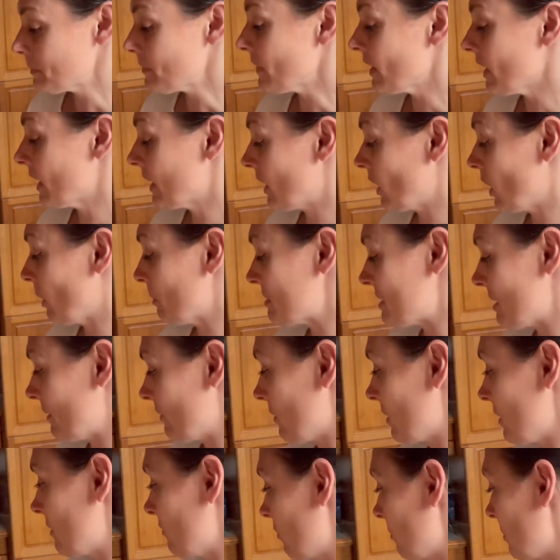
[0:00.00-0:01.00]
It helps
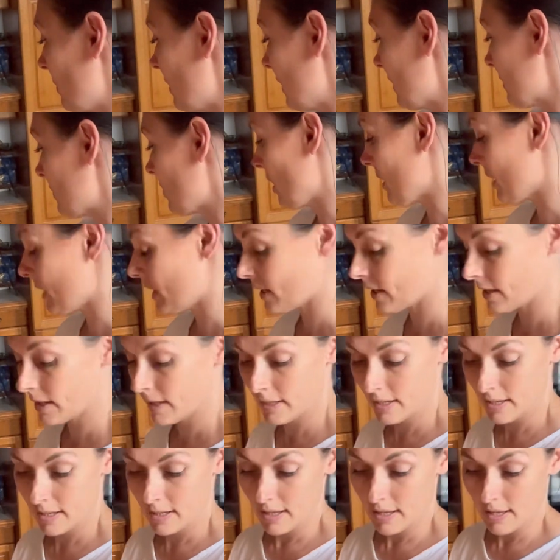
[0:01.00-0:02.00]
everything from getting soggy.
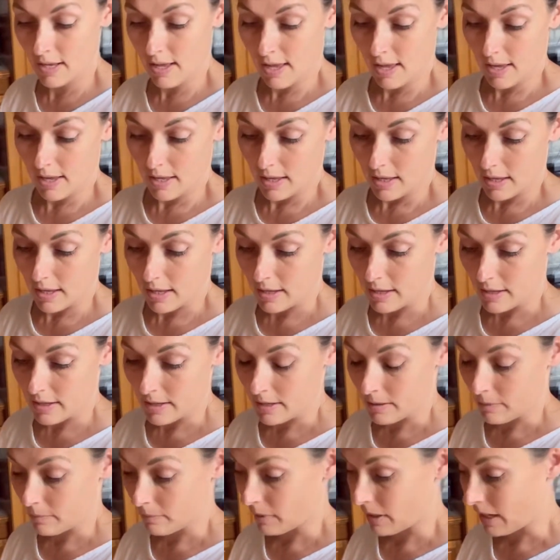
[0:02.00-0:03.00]

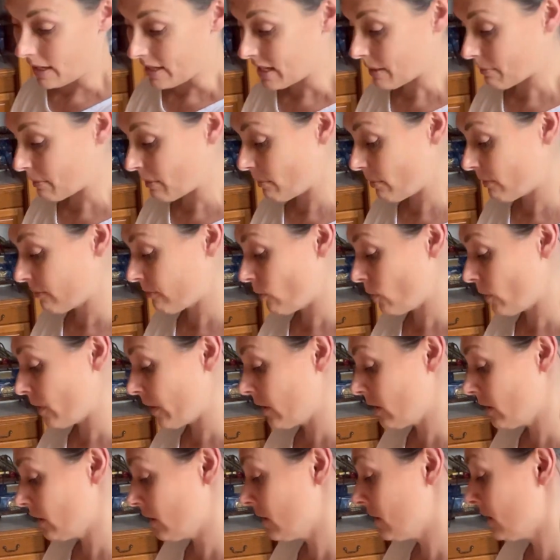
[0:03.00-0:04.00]
Okay, tip number
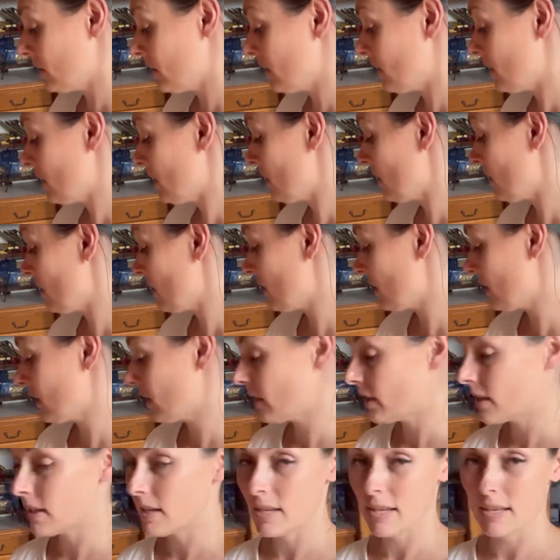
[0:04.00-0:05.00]
4
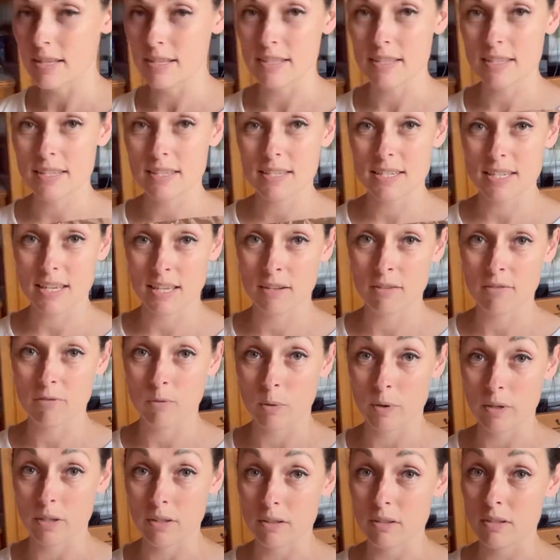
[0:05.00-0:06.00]
is
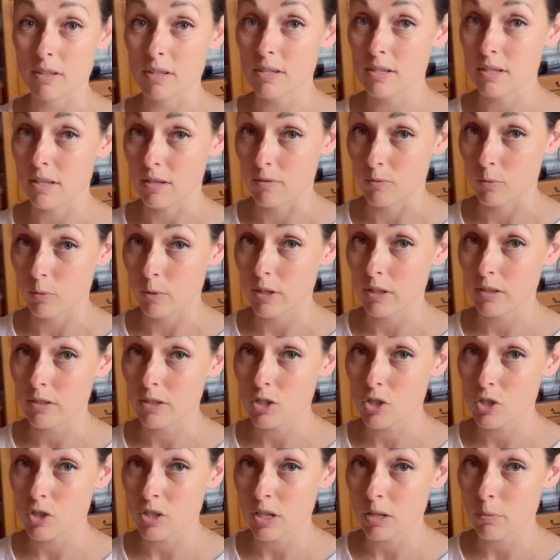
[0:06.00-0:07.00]
tinfoil. Tinfoil is
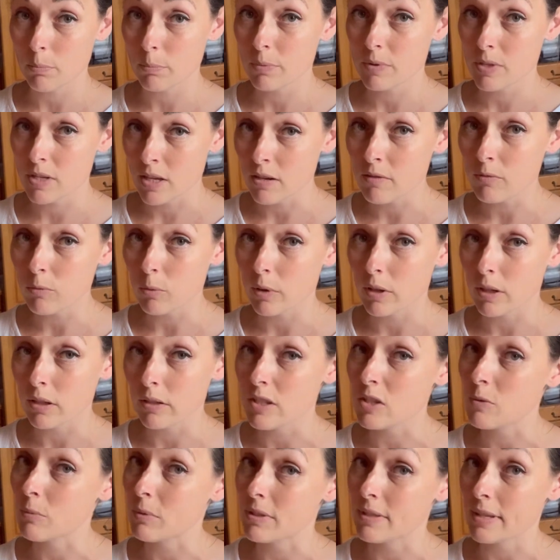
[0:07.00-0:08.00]
cheap, tinfoil
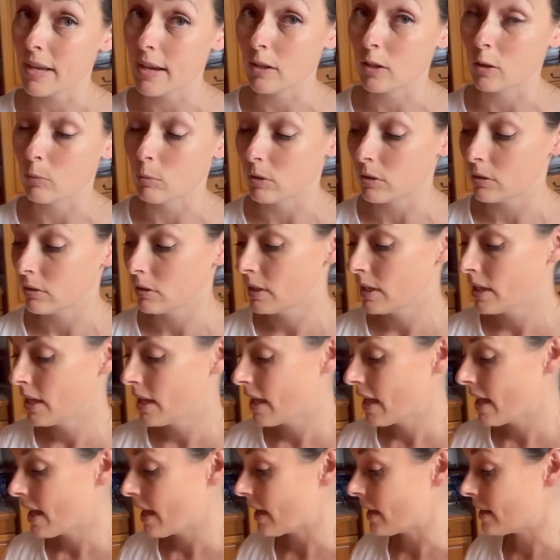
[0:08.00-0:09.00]
is recyclable,
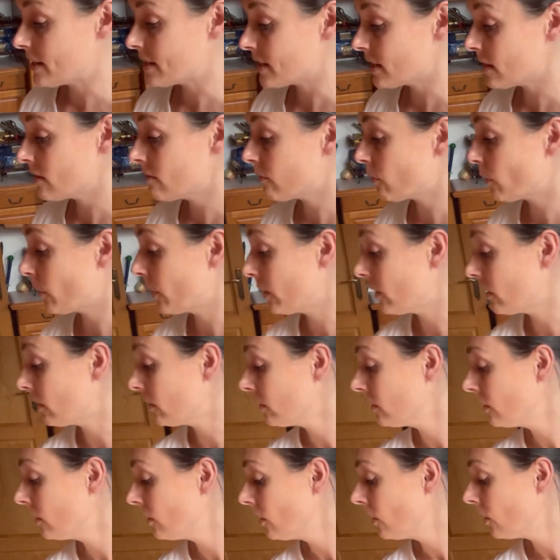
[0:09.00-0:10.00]
and
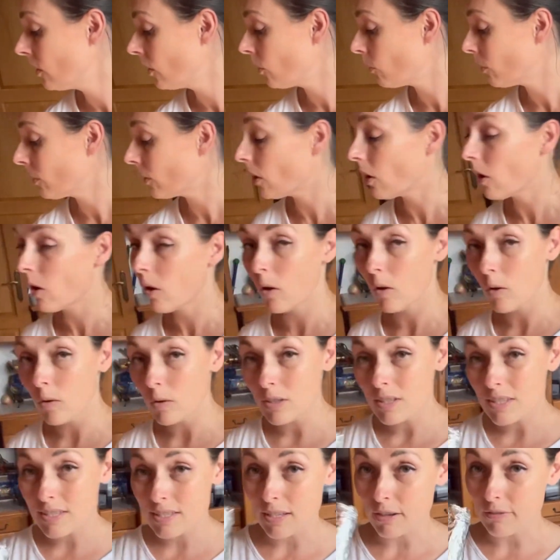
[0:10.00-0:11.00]
tinfoil will hold
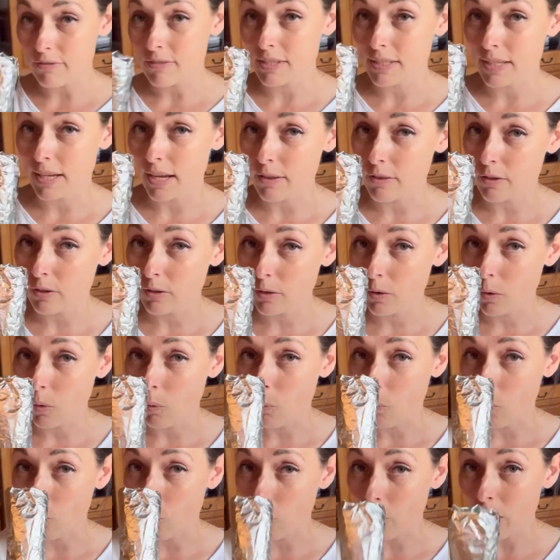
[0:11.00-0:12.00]
stuff together
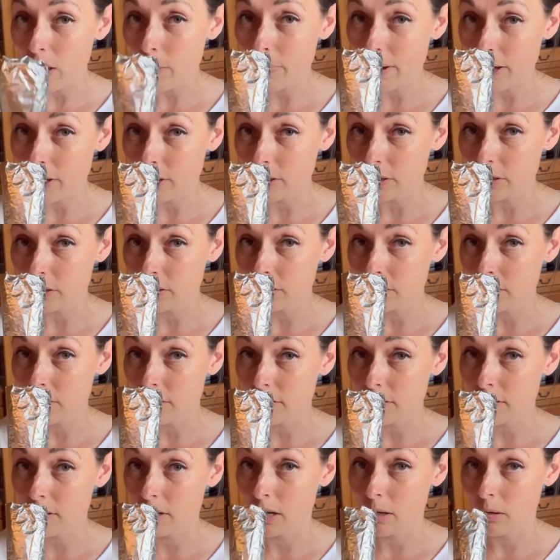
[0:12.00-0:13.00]
way better
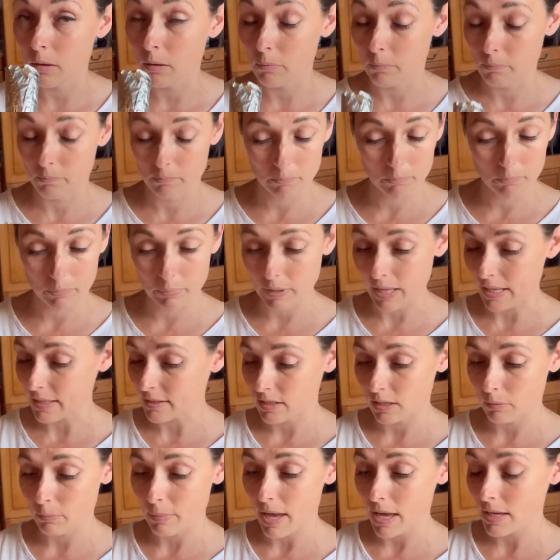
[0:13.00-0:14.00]
than a
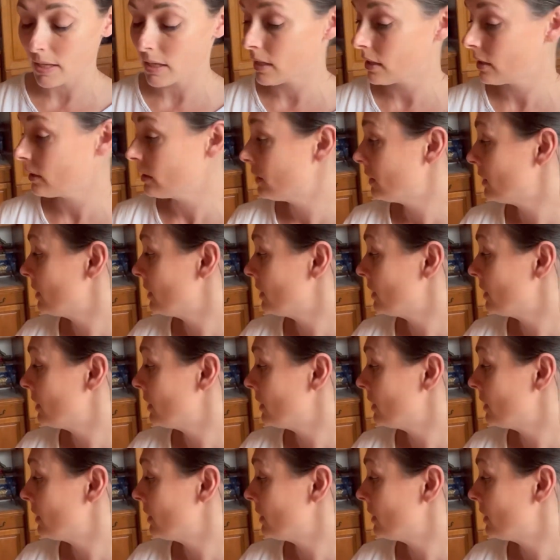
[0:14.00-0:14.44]
plastic baggie.